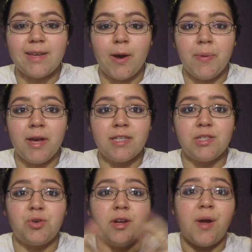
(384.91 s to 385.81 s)
I hope you guys
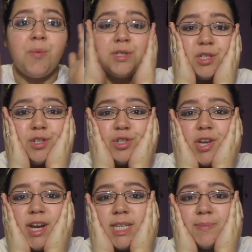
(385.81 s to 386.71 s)
enjoyed. I was going to show
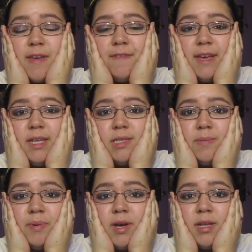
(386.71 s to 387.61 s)
you guys my face,
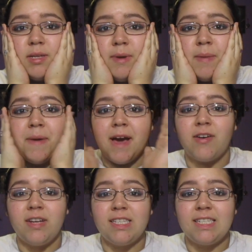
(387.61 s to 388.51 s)
but my
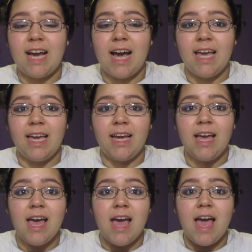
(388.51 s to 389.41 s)
battery is dying,
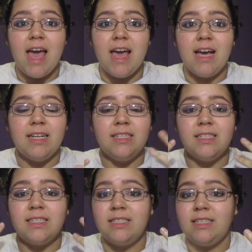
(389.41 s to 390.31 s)

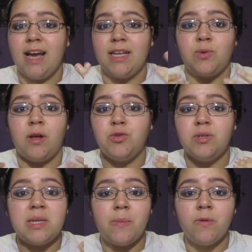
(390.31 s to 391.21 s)
and yeah, so I'll do
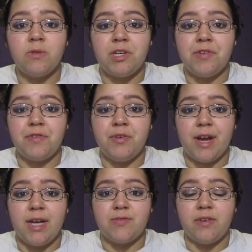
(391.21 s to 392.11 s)
a separate routine for you
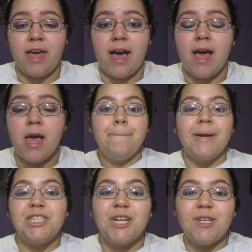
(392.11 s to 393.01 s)
guys for that.
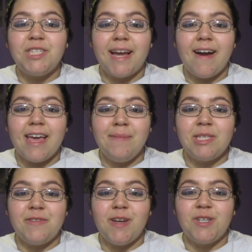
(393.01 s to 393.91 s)
Make sure to go check out
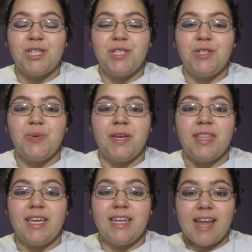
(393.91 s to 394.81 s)
Amy's video. She's
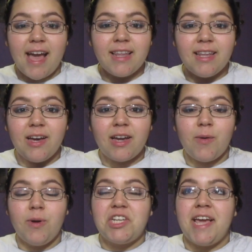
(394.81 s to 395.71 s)
doing the night look,
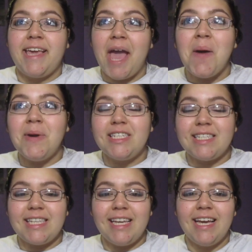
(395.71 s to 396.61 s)
which I can't wait to
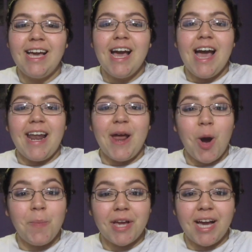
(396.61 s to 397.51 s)
see, and I
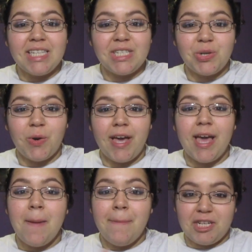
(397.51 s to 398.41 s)
hope you guys
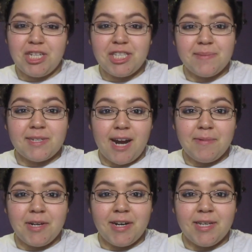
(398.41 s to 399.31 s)
enjoy. Make sure to
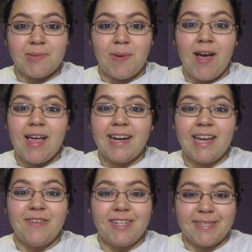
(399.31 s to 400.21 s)
subscribe to her as well and
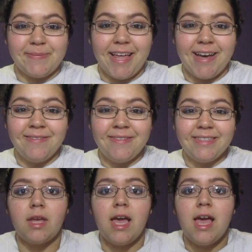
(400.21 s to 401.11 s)
give her some love.
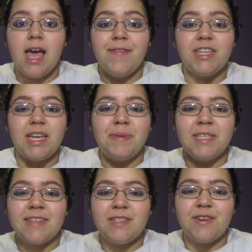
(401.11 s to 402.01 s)
If you did,
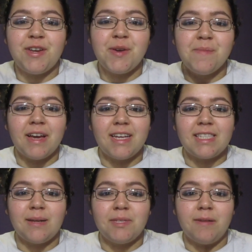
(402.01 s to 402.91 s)
please give this video a humongous
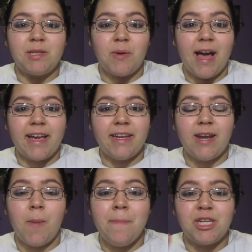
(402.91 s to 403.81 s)
thumbs up so I can
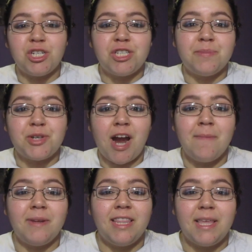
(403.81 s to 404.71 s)
know. Make sure to
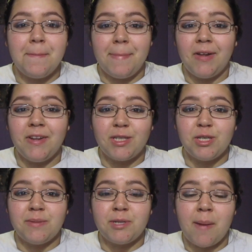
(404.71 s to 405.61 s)
subscribe and hit the bell next to
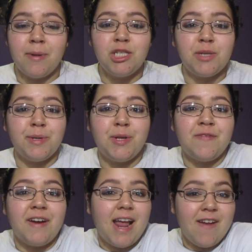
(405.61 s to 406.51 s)
the subscribe button to be
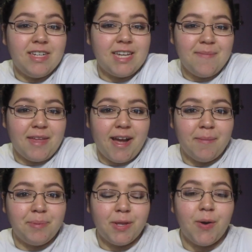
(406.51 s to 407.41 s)
notified every time that I
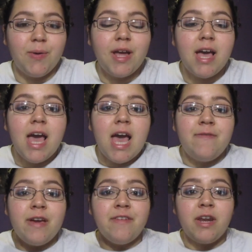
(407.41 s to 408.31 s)
upload.
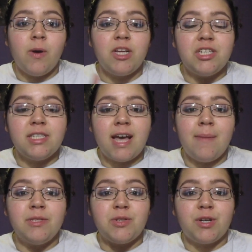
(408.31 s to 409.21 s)
If you have any questions,
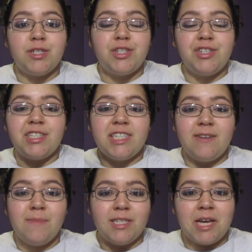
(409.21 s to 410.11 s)
comments, or concerns,
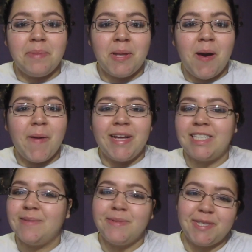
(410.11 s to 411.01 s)
leave them all down below. I'll get
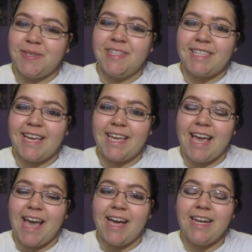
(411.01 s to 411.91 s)
to them as soon as I
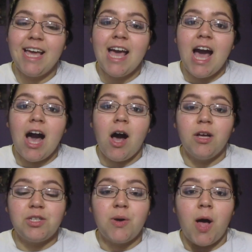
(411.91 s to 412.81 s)
can.
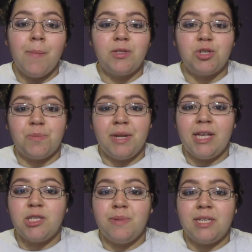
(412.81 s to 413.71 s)
Also, all my social media
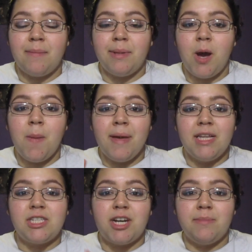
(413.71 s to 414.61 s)
links will be down below. My
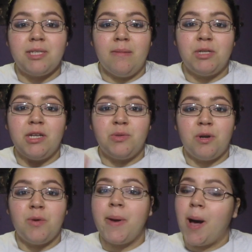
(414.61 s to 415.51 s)
Instagram, Snapchat, and
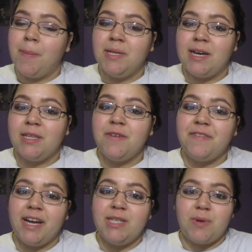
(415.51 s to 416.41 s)
Twitter will all be down there if
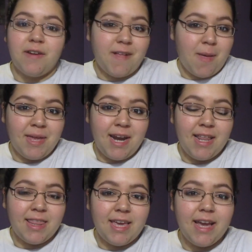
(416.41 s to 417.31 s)
you guys want to follow me on
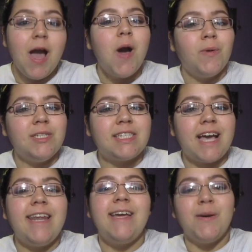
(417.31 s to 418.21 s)
anything. Once
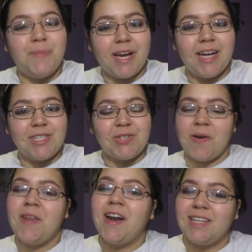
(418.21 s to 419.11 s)
again, I hope you guys
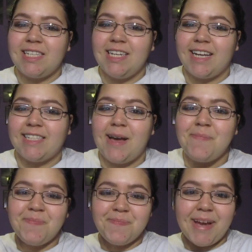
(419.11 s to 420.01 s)
enjoyed, and I'll see you next time.